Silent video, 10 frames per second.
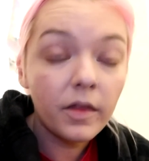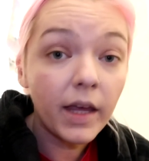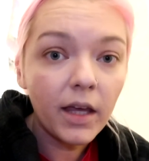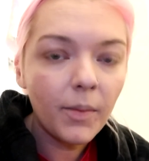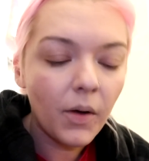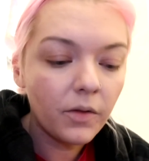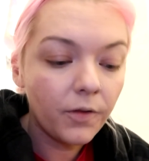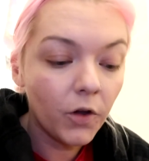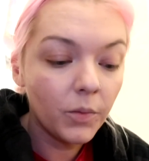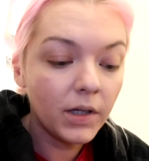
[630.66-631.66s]
think about the
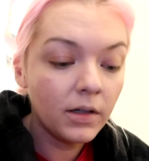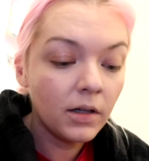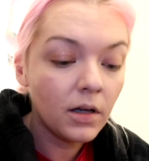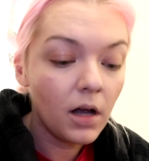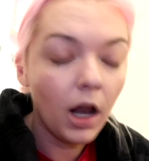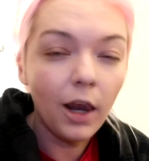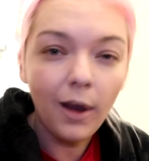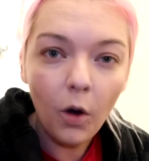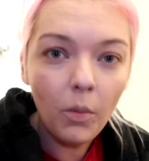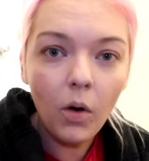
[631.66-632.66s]
filming a
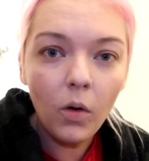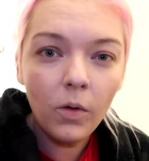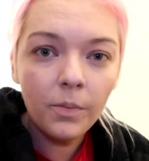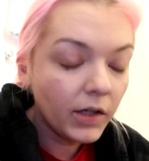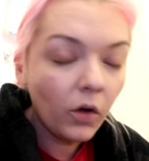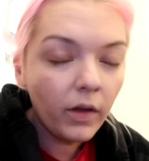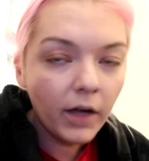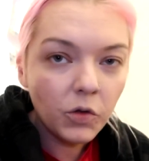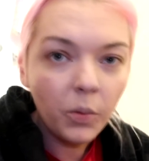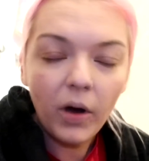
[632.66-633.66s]
lot more. Like not that
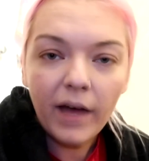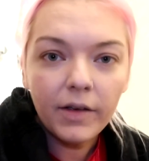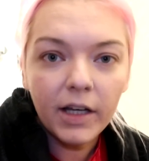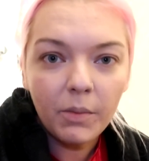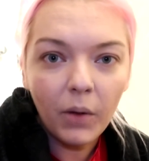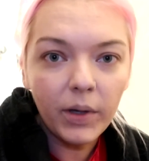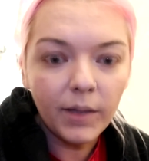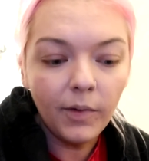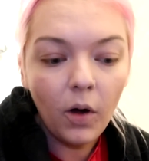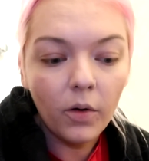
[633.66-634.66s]
I don't put effort into my
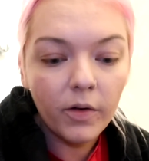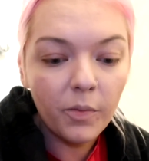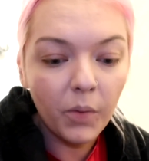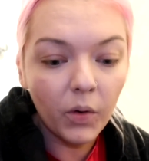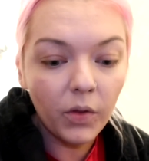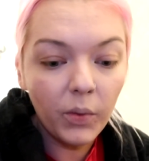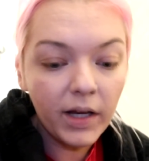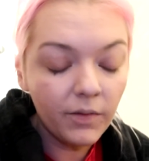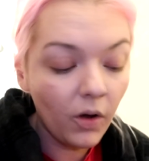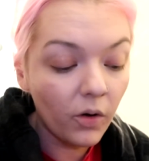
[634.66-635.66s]
weekly vlogs, but the
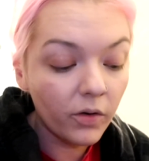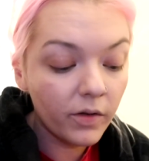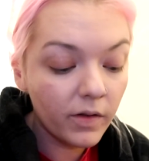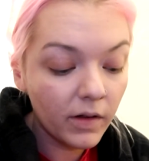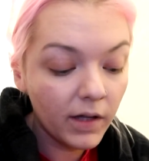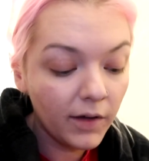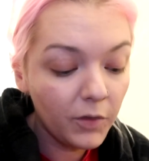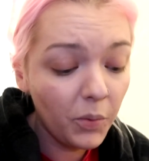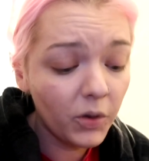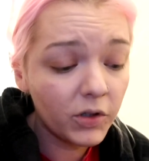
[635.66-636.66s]
weekly vlogs, if
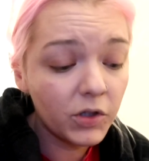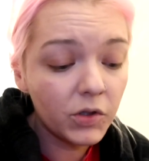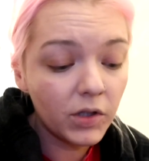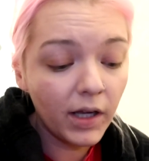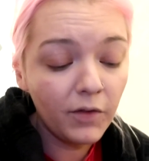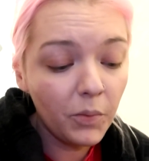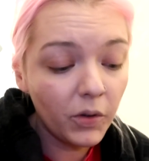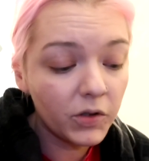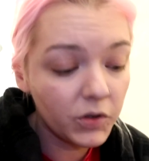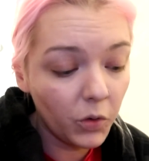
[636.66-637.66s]
you put
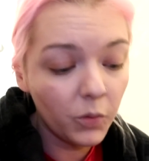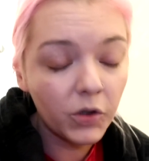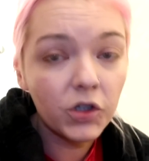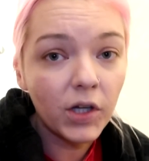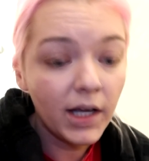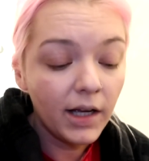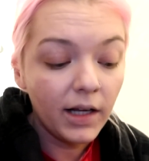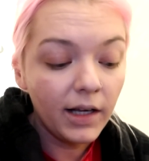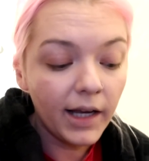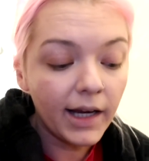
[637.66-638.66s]
so much
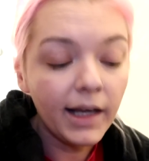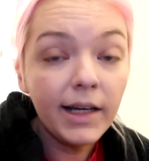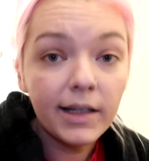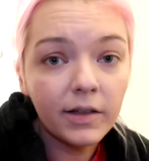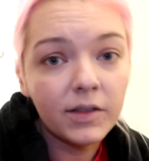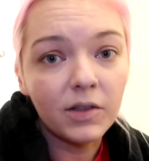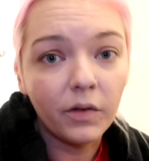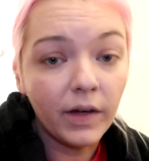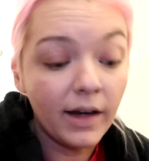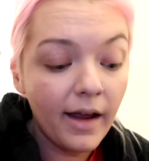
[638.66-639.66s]
like little
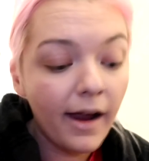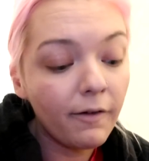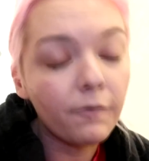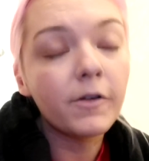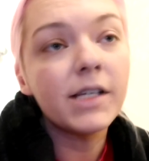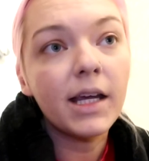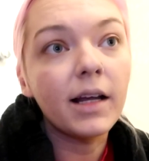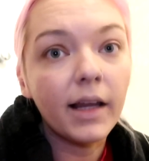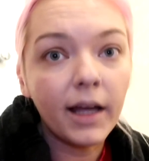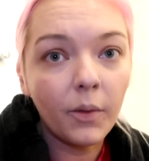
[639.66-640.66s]
stuff in every
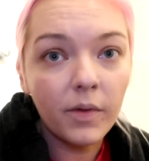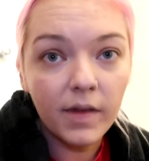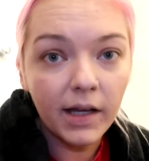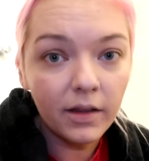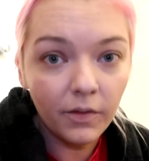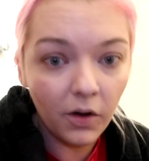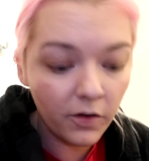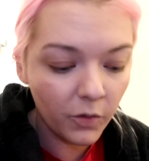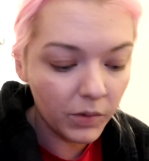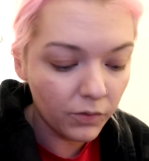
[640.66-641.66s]
day, like I was saying, the
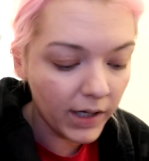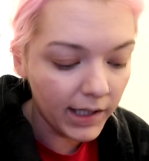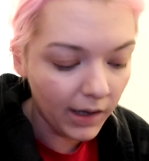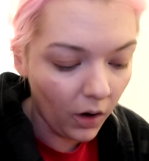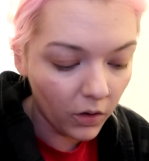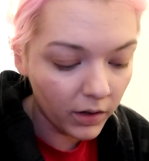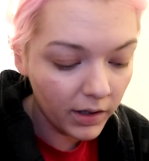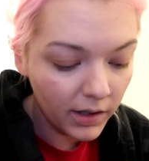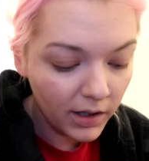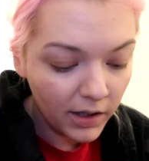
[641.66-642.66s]
vlogs will be really long.
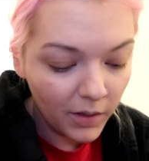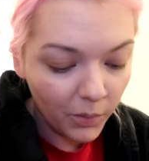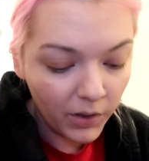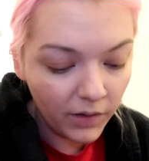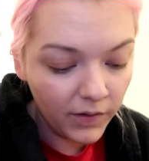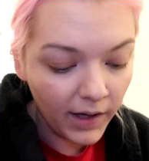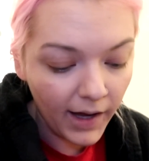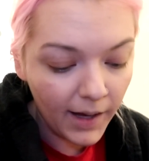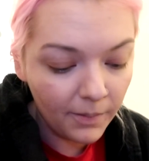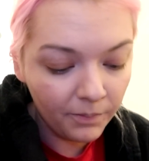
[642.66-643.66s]
But if you
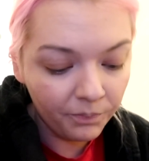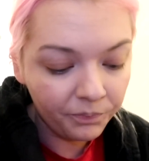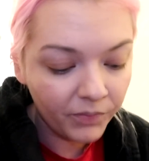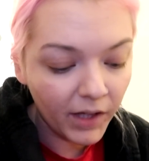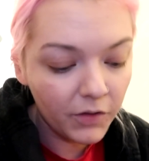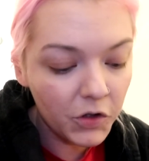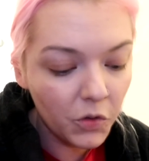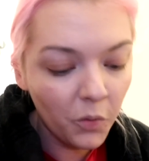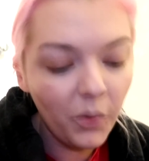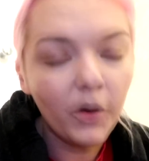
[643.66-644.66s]

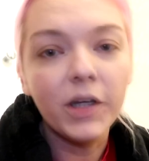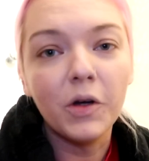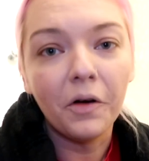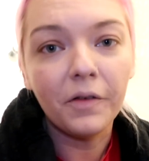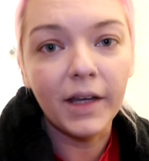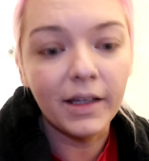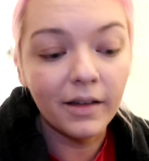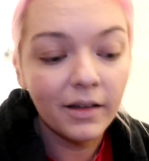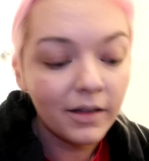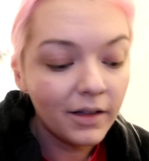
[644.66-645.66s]
don't put enough
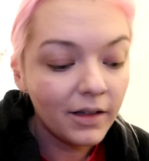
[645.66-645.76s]
in